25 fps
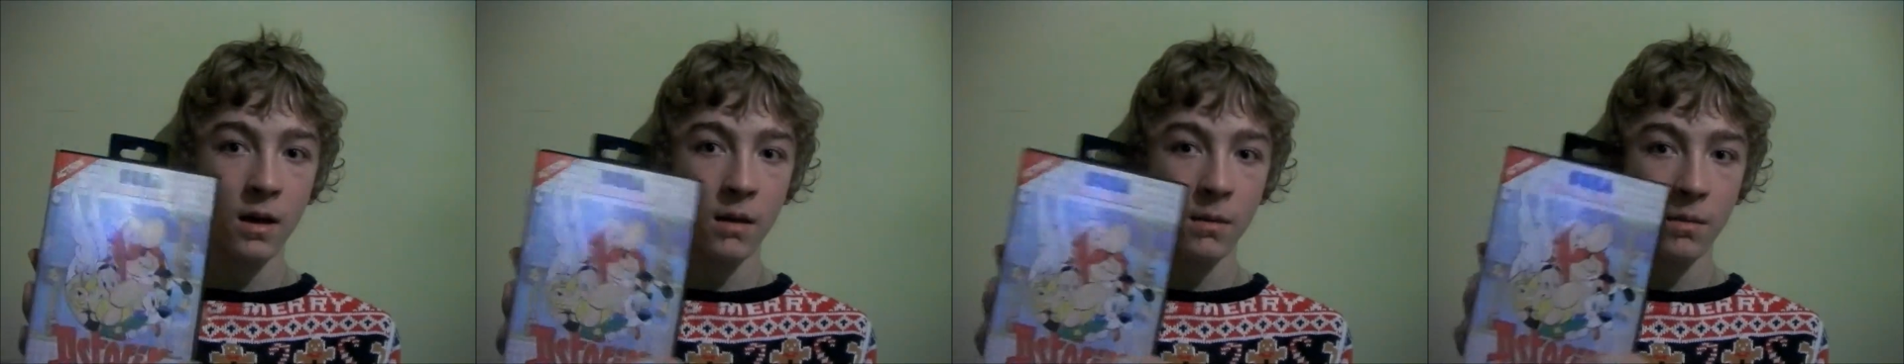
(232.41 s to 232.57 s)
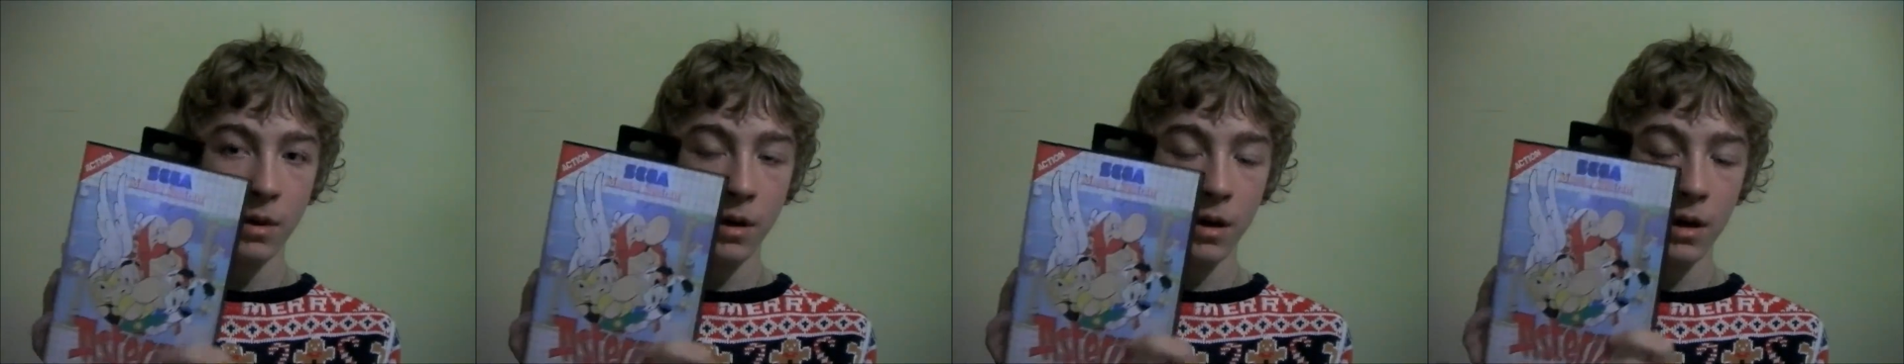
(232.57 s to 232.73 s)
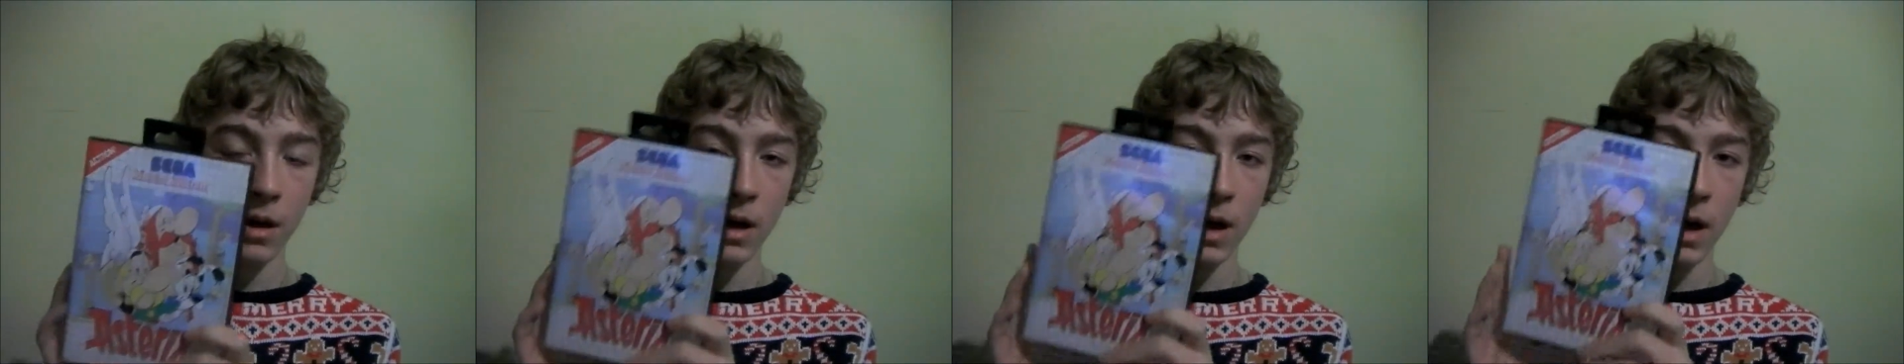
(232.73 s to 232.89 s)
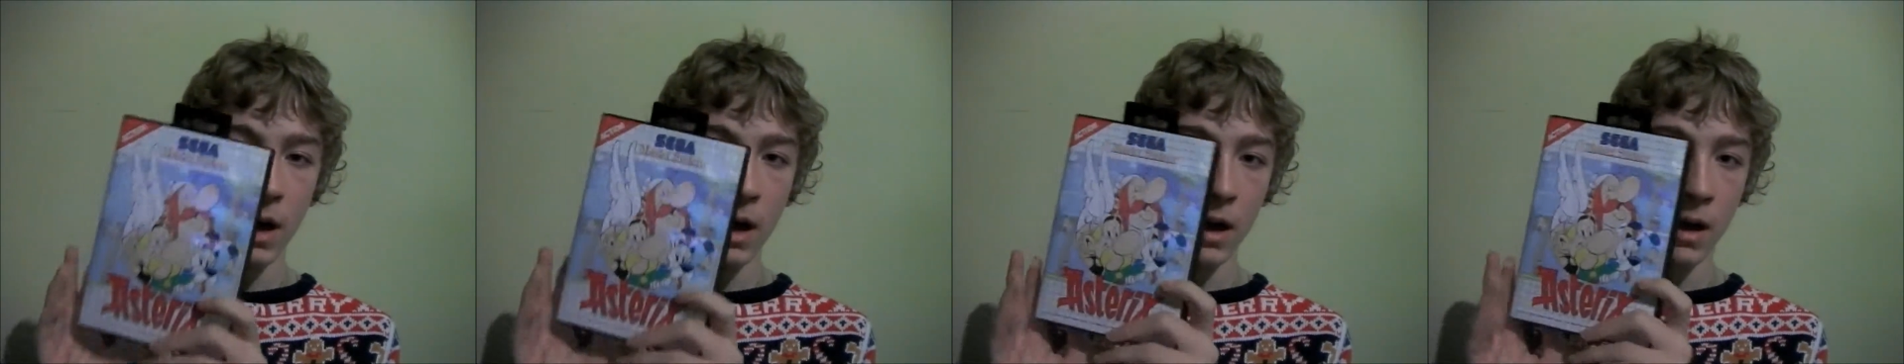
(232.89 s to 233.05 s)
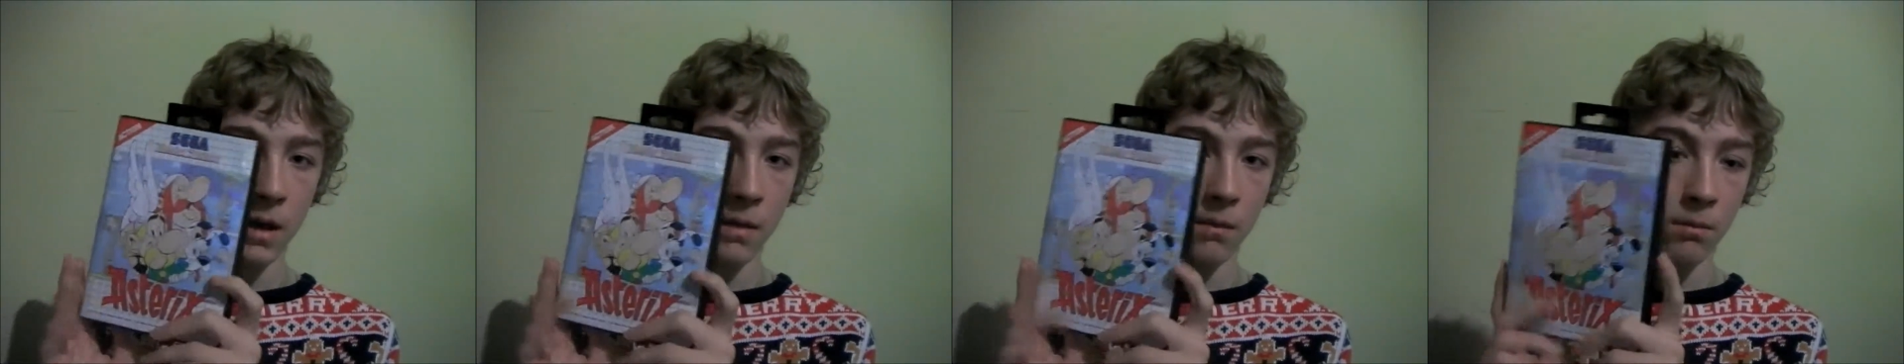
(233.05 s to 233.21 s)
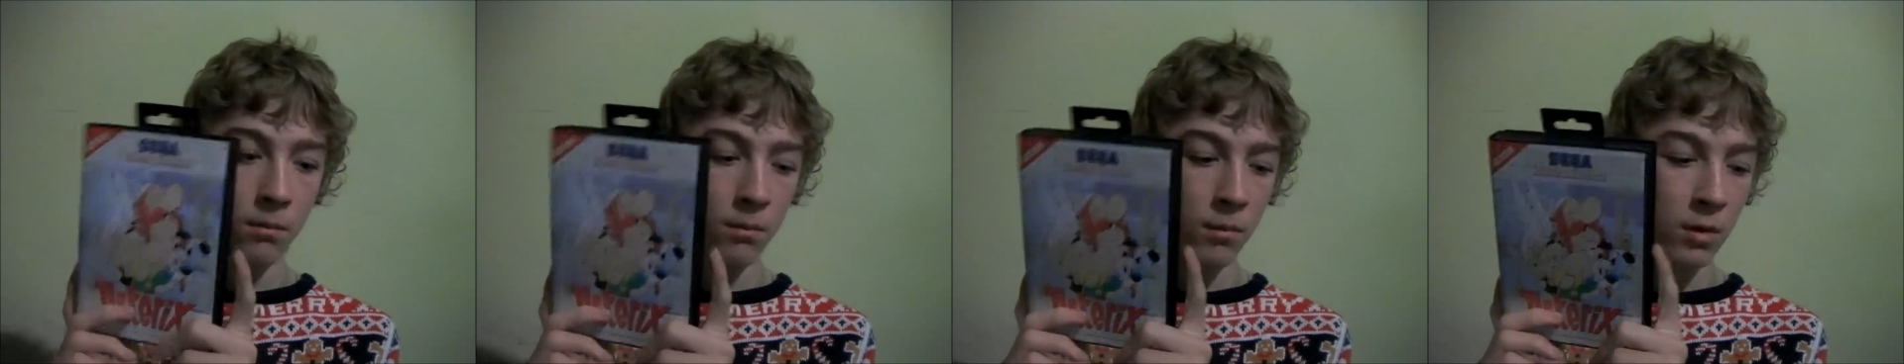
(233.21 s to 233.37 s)
but
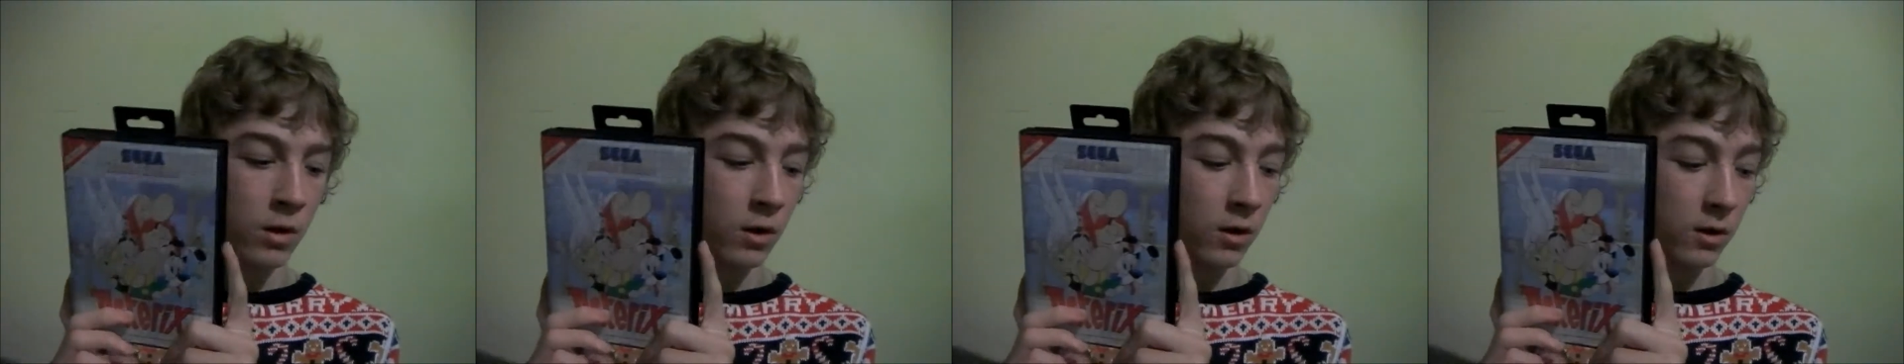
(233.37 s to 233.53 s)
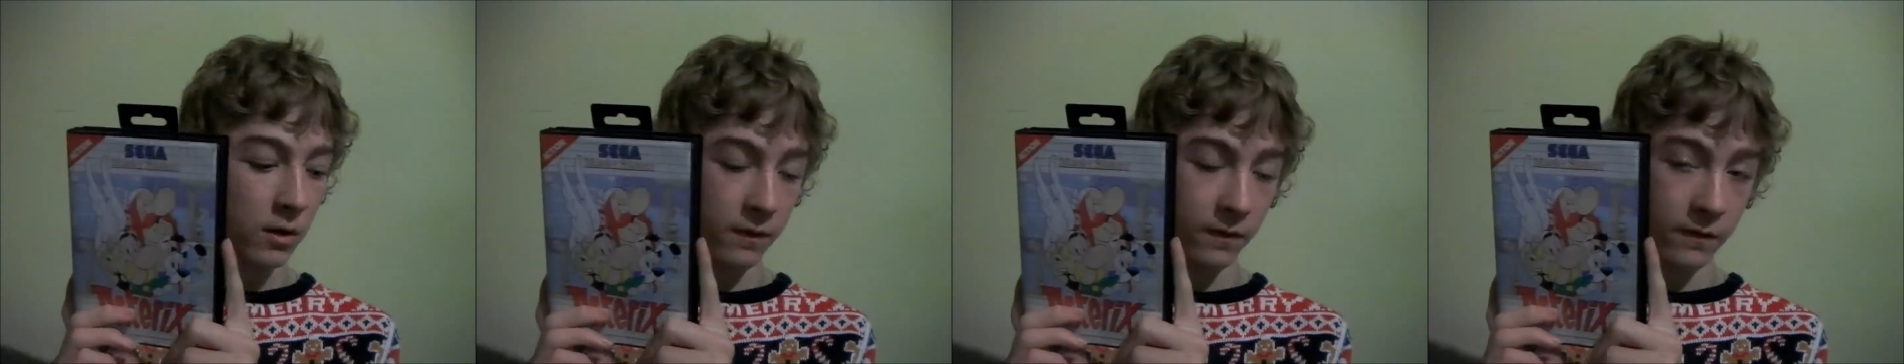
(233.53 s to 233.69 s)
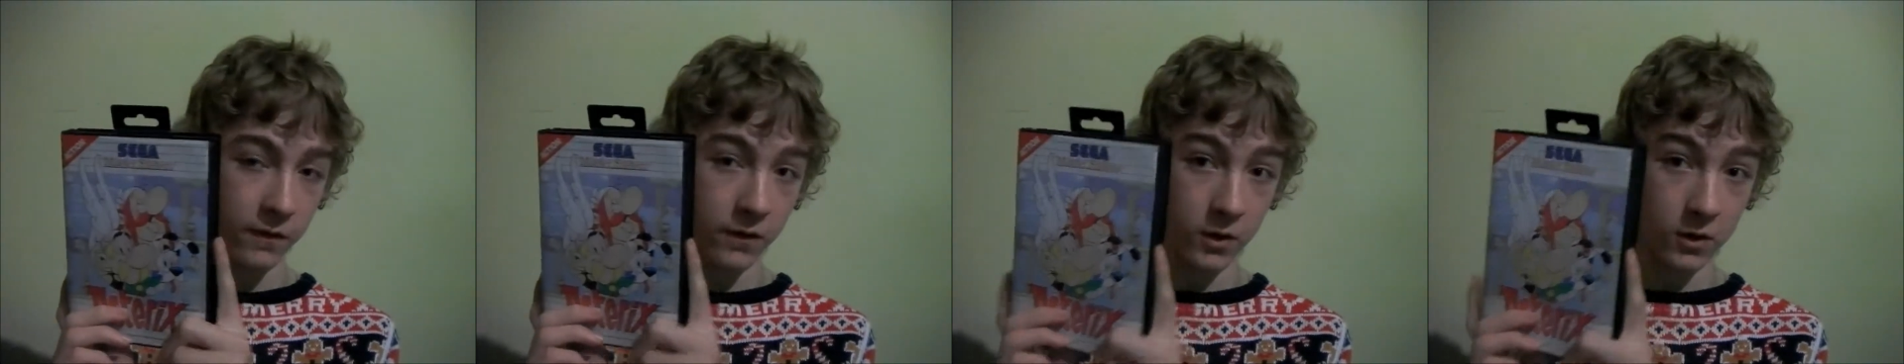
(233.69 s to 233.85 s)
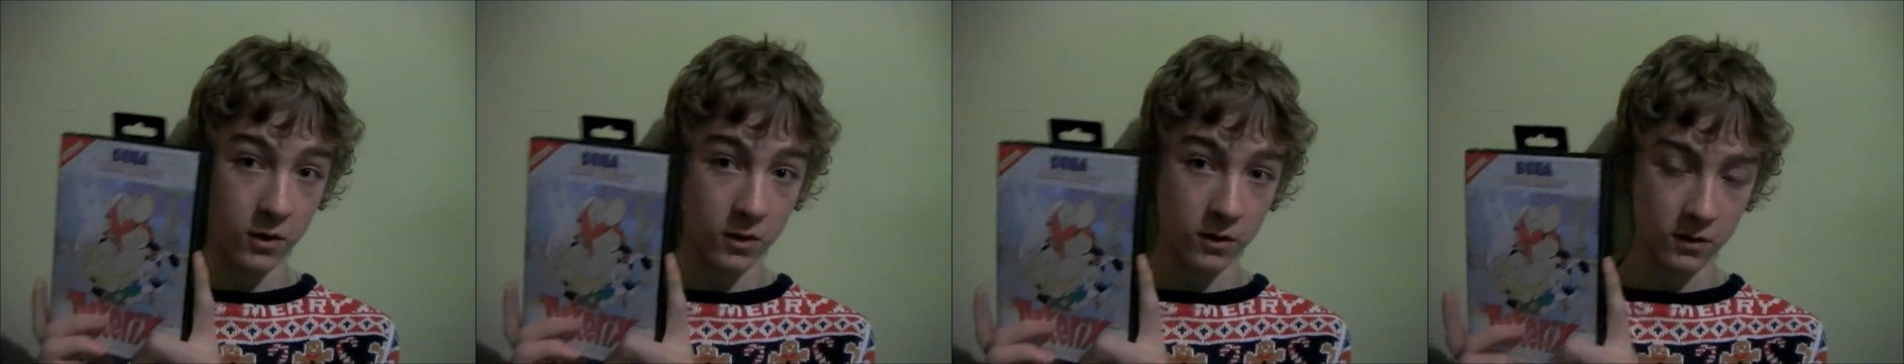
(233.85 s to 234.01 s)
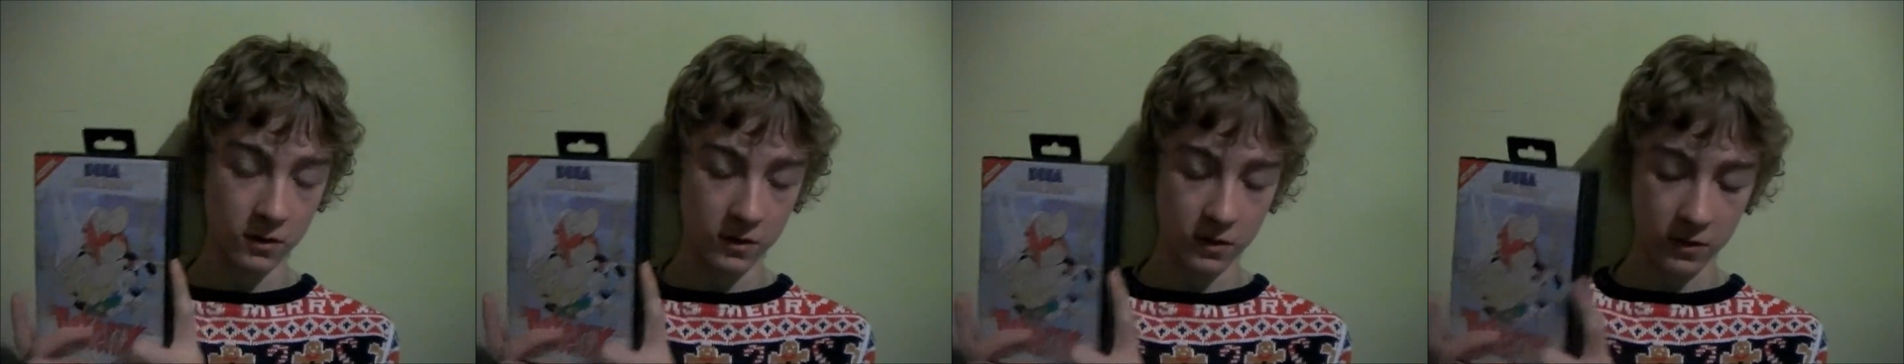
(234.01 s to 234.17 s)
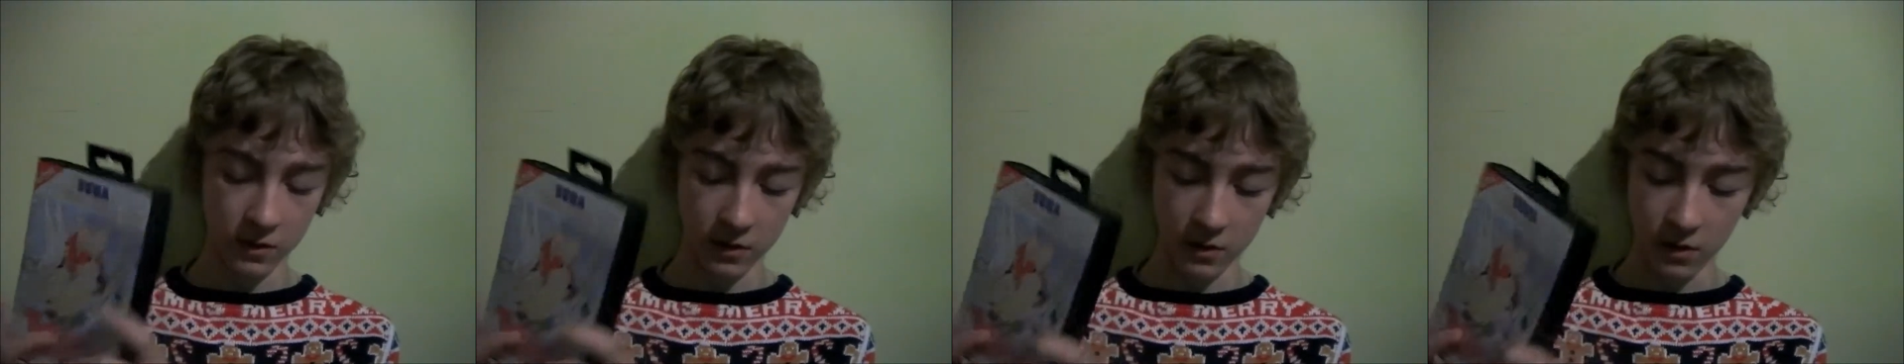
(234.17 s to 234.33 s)
I'm looking forward
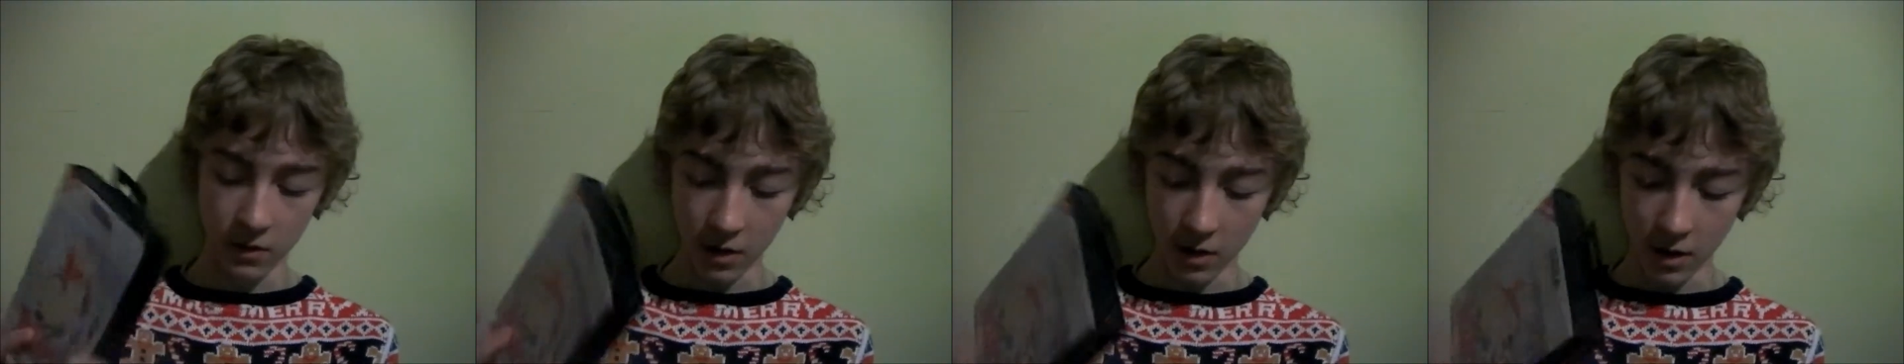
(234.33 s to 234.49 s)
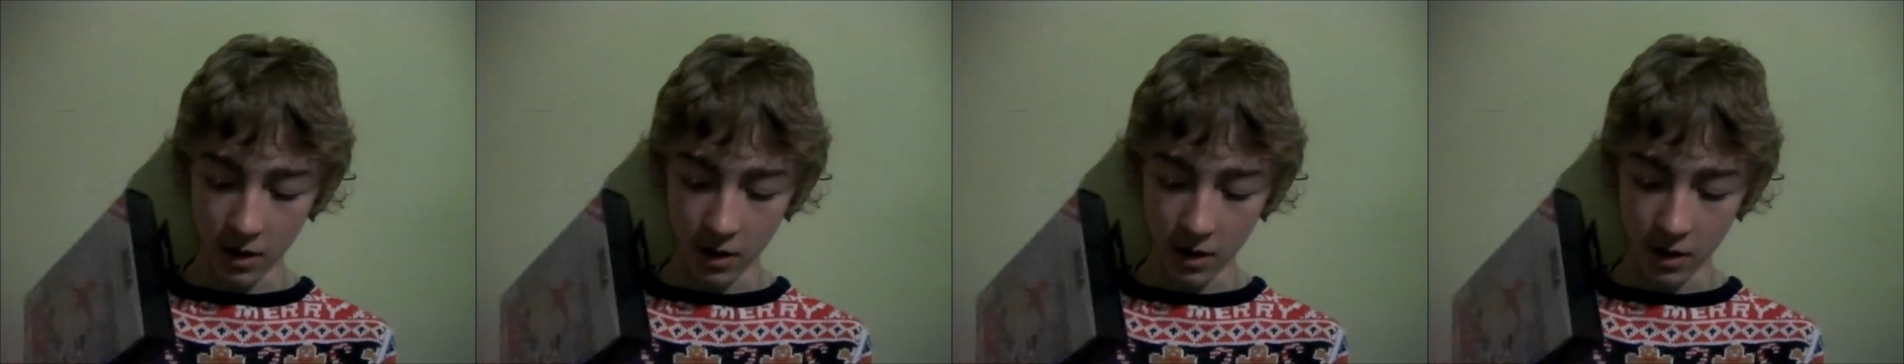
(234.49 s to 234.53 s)
to